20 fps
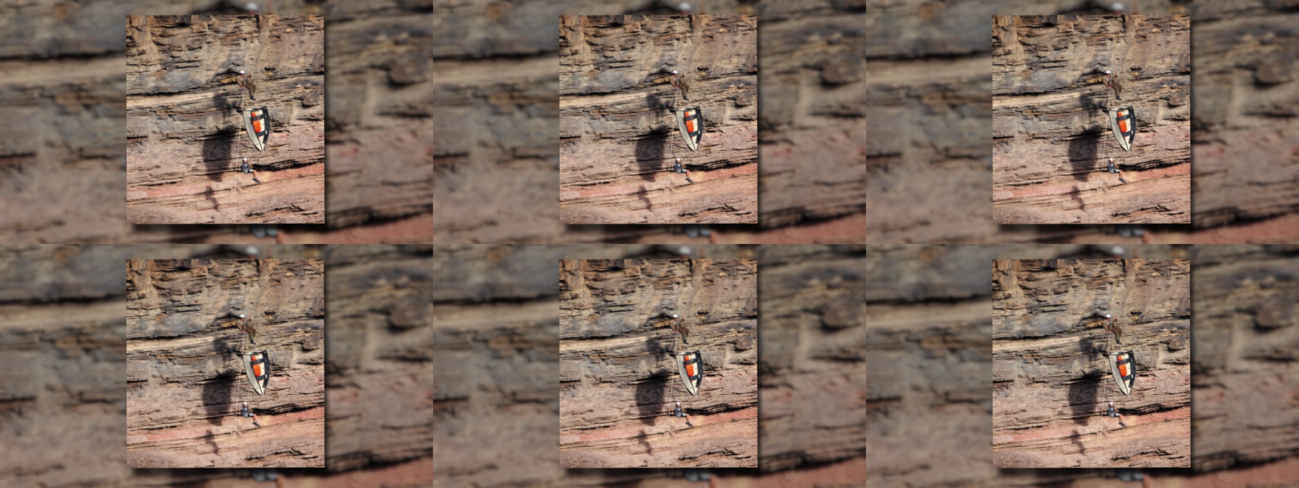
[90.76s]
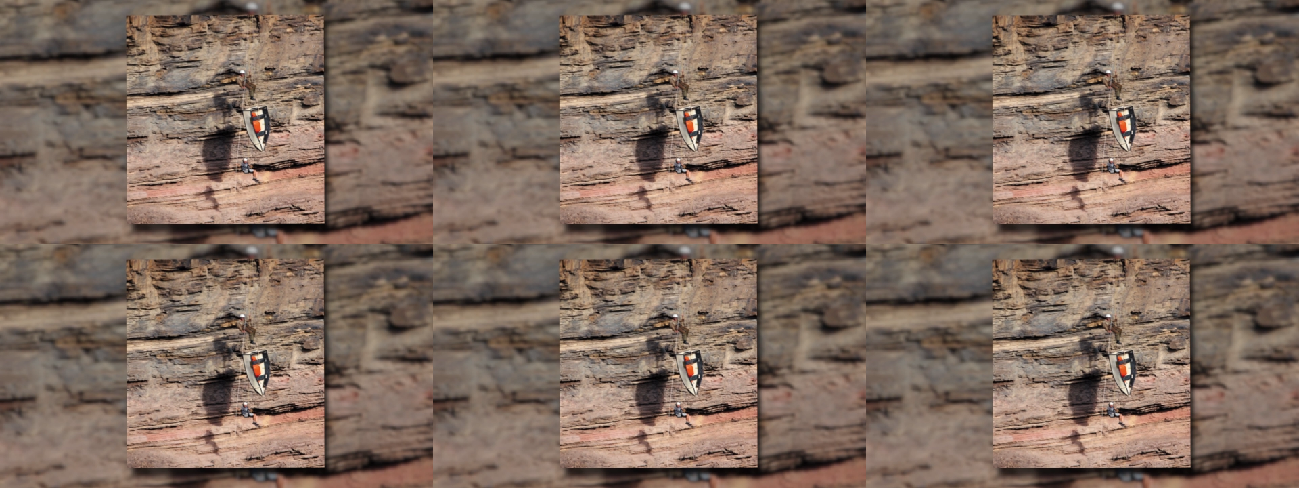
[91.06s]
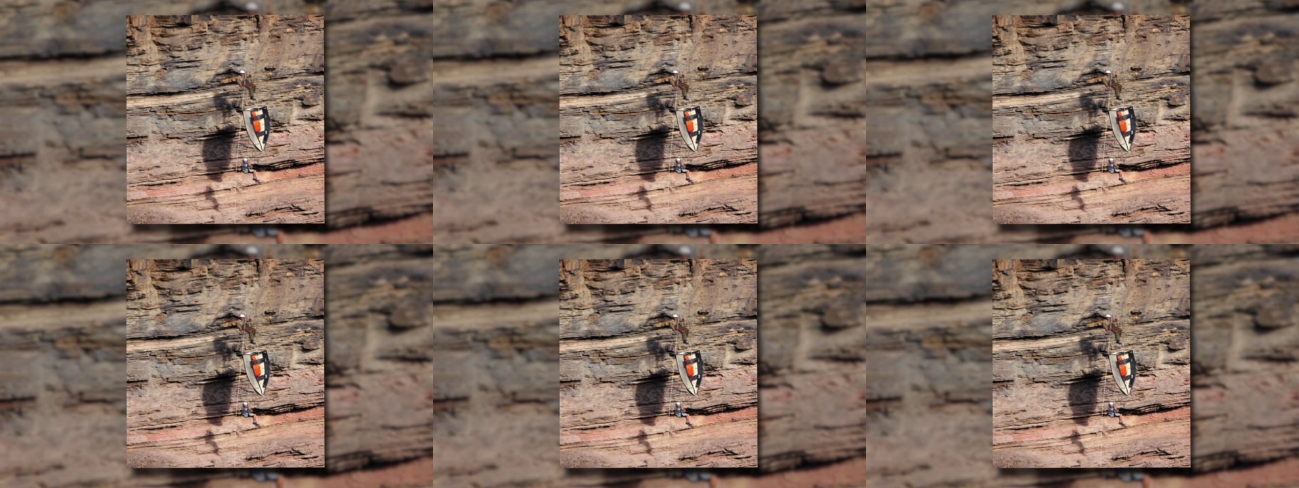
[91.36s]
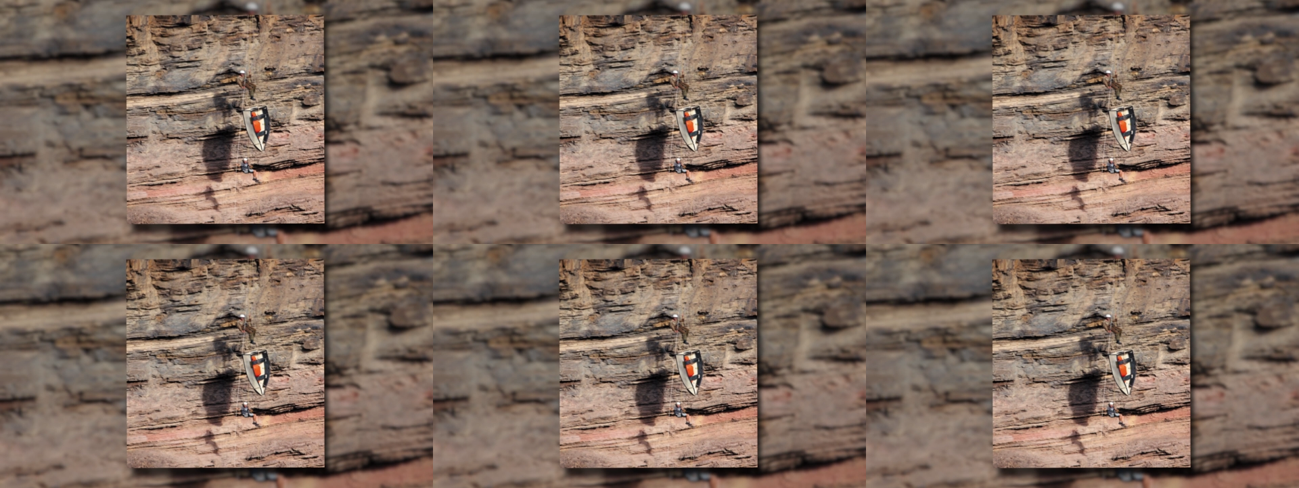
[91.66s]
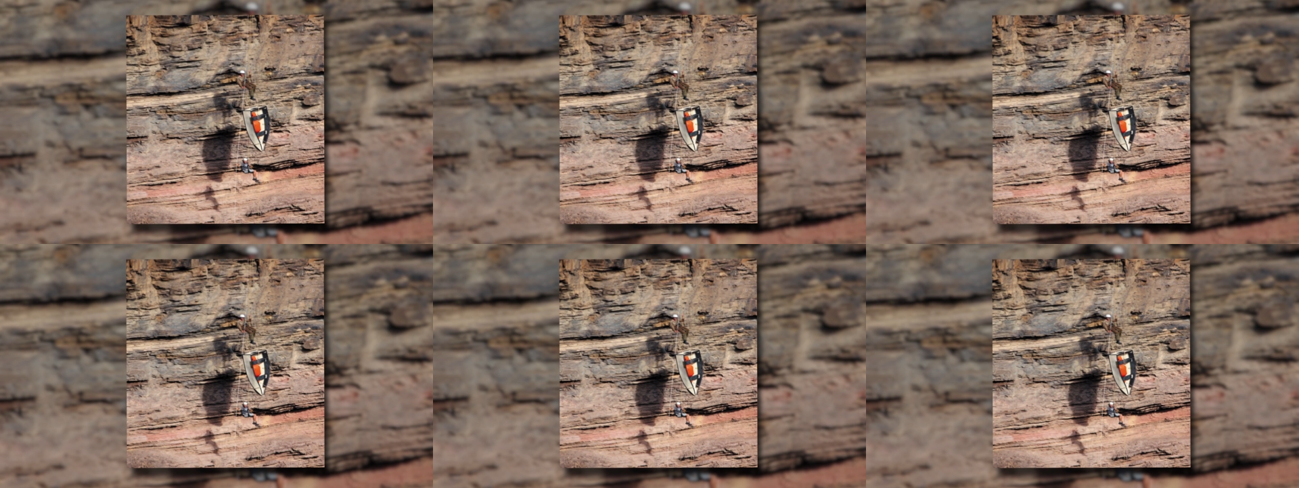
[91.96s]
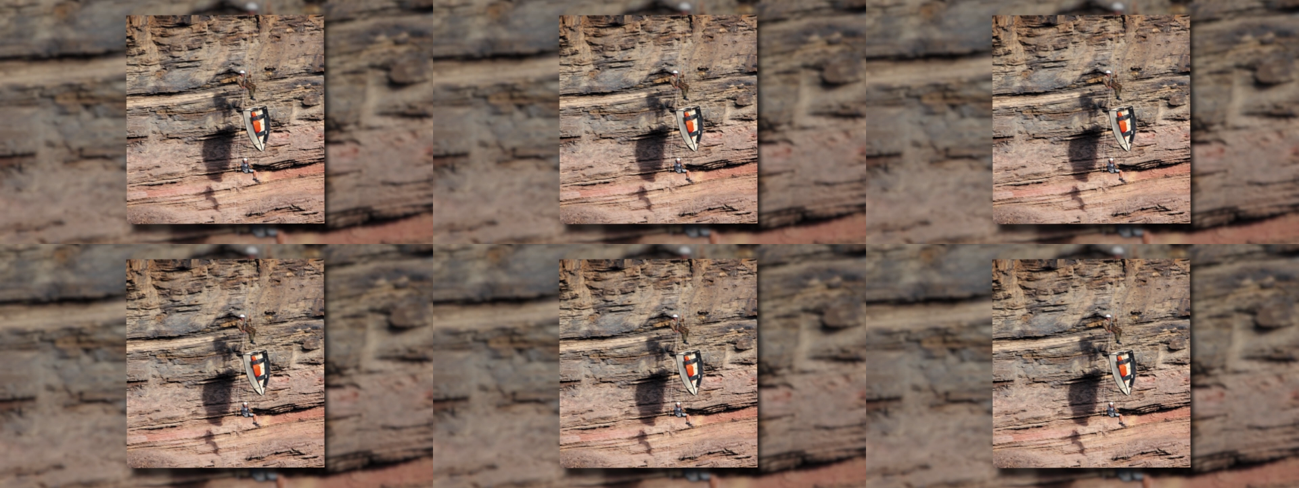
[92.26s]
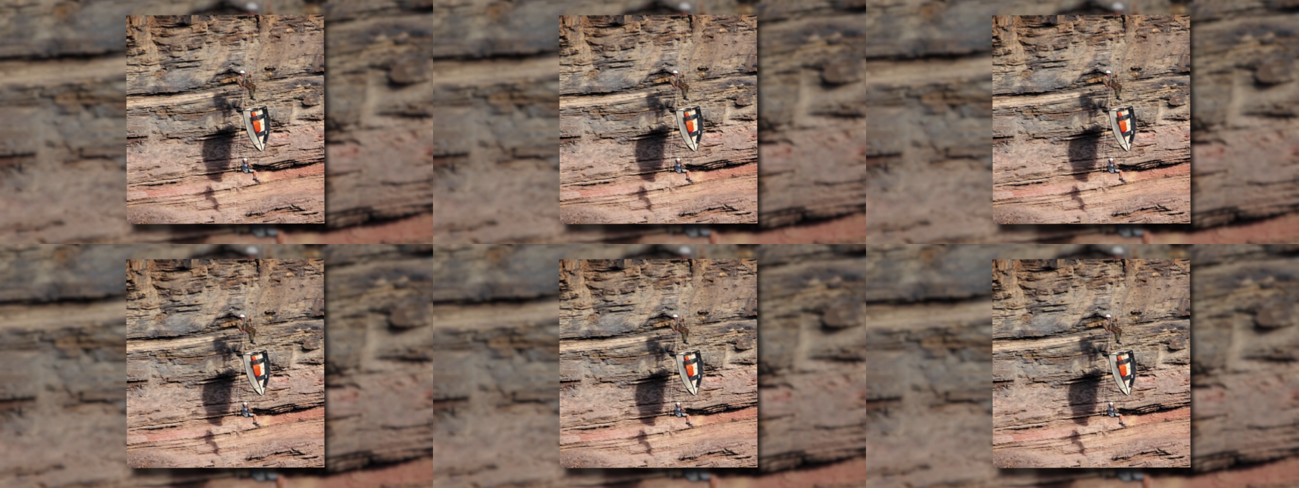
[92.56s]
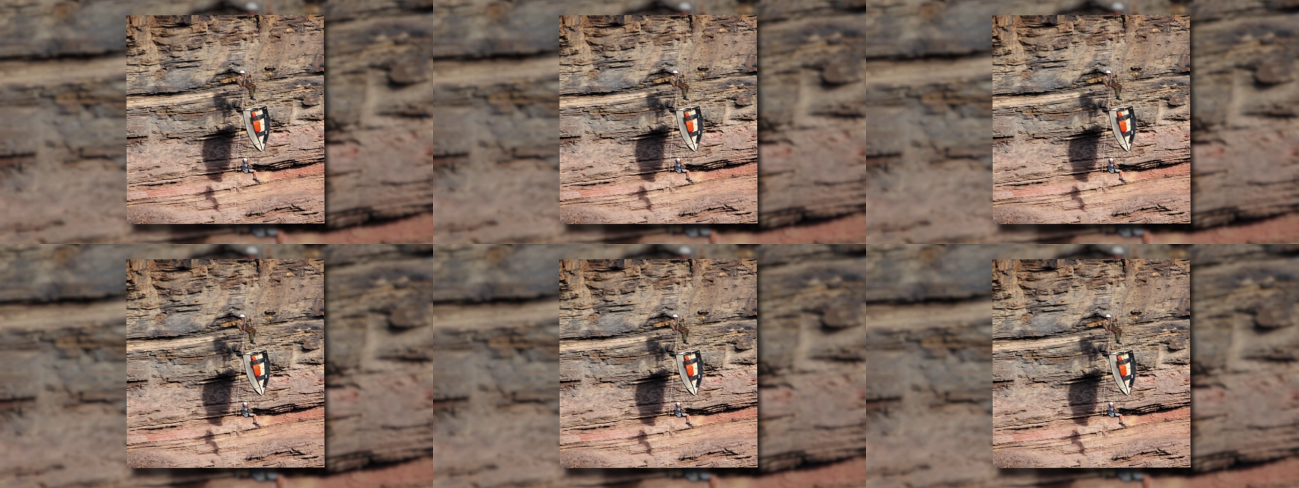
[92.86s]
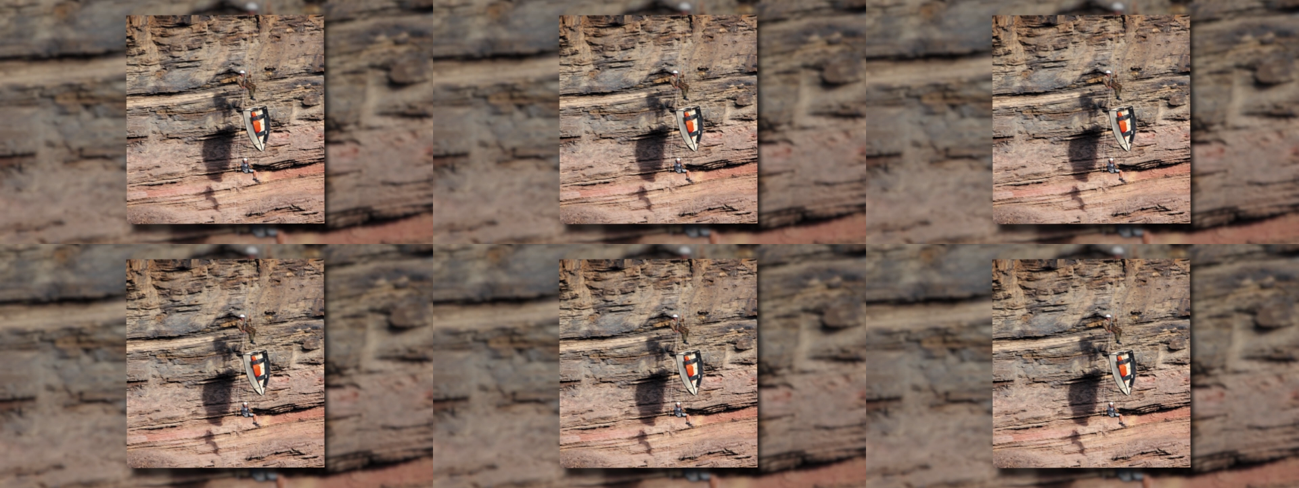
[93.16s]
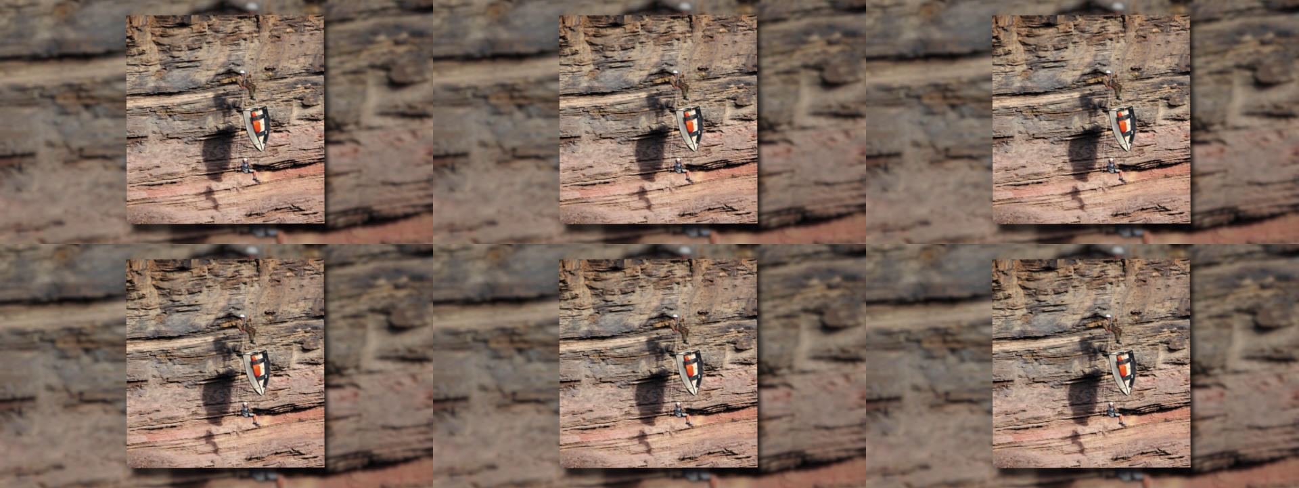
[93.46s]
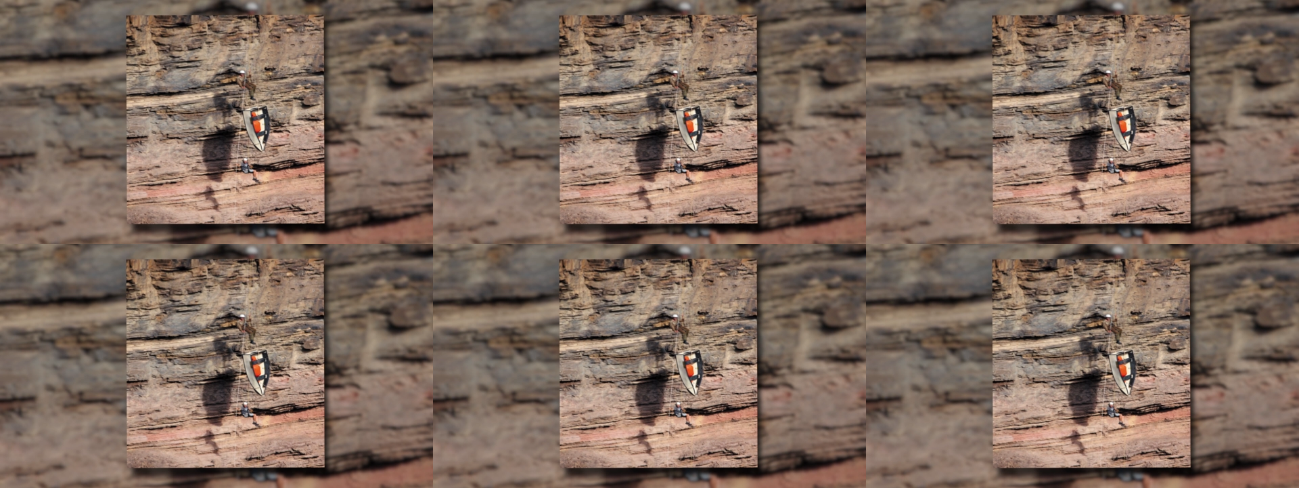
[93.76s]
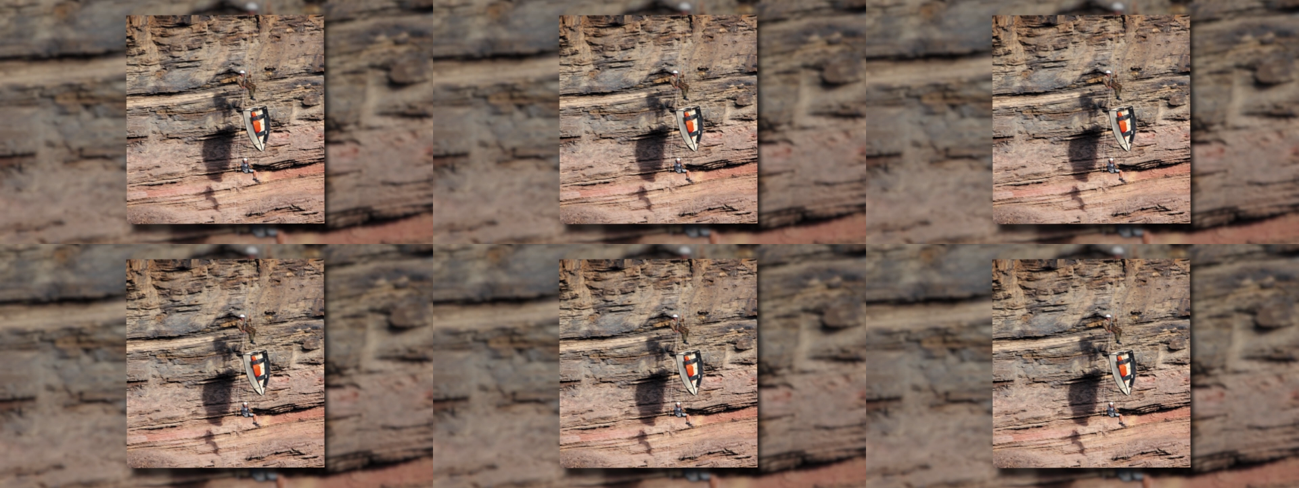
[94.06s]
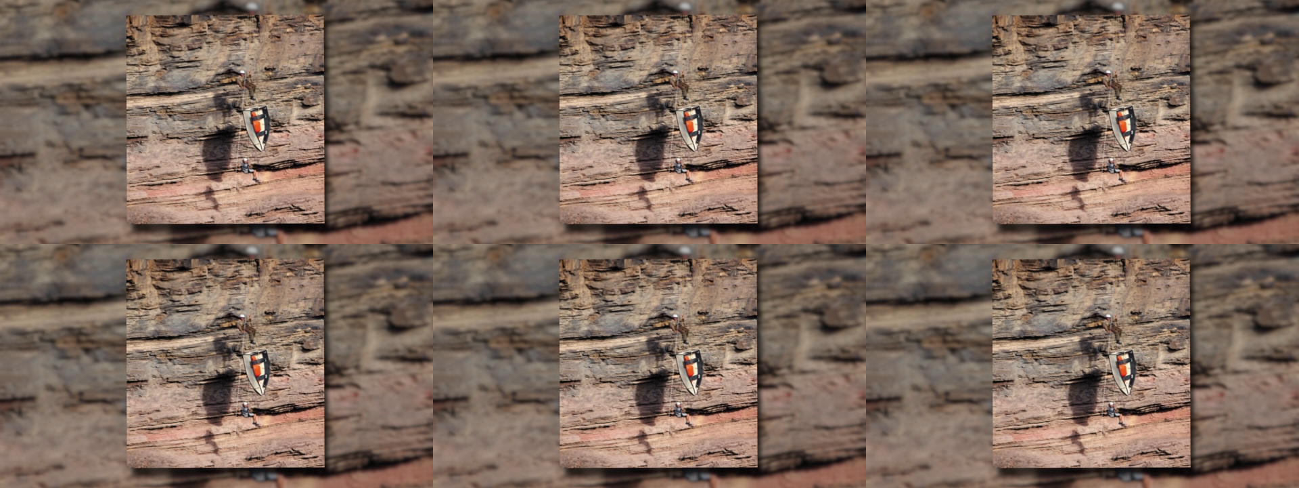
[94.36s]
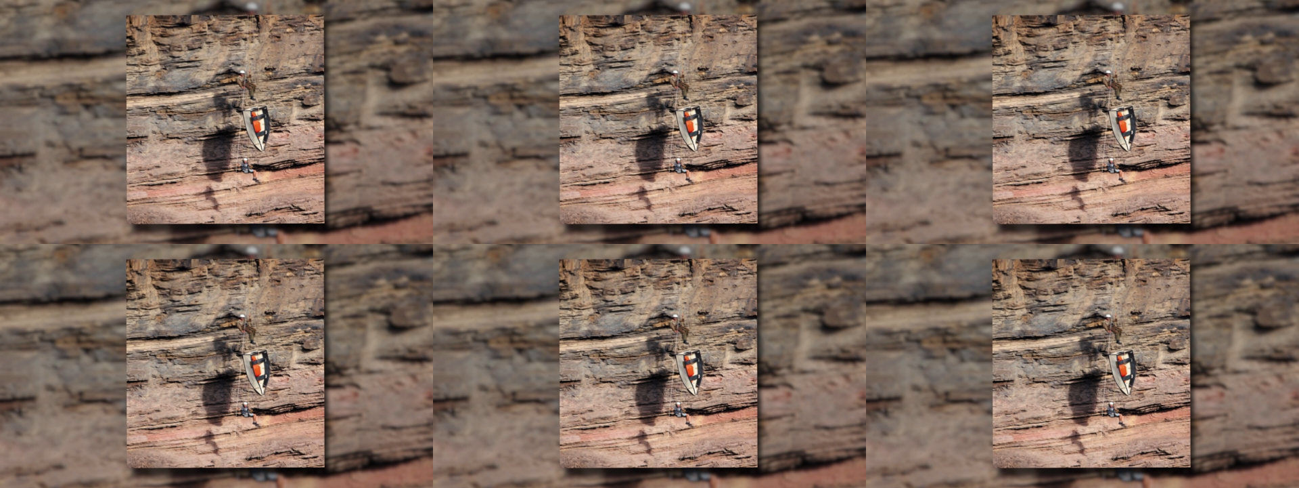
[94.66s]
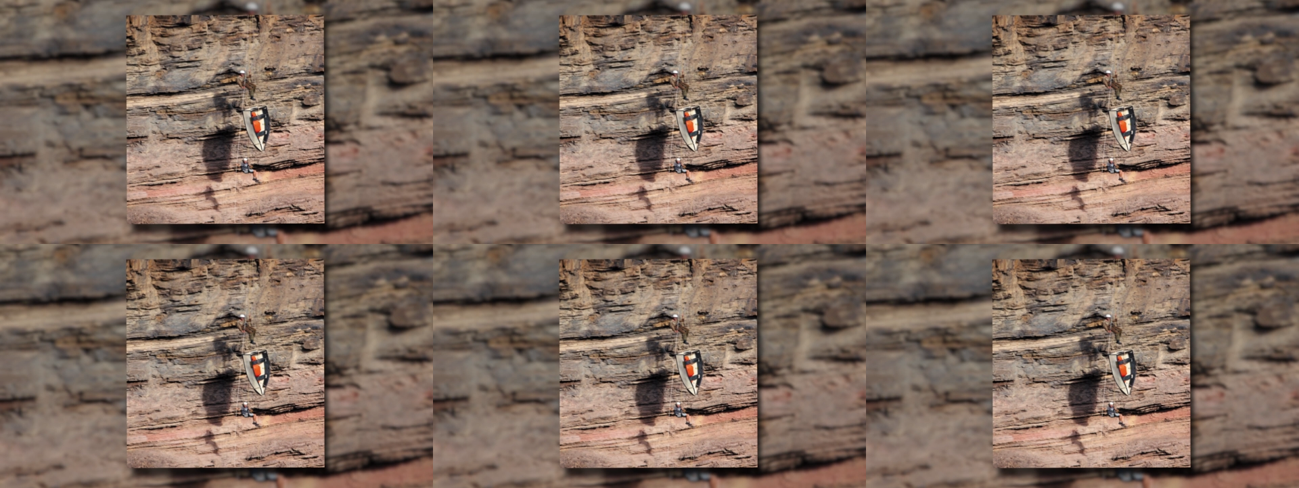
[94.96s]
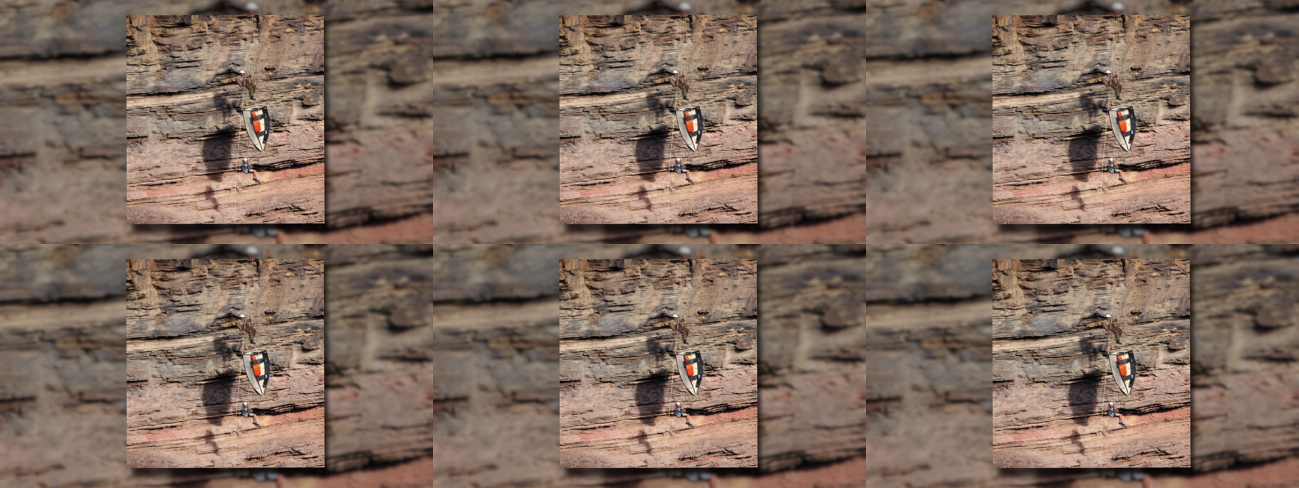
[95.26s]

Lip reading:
No face is visible, so there are no lips to read.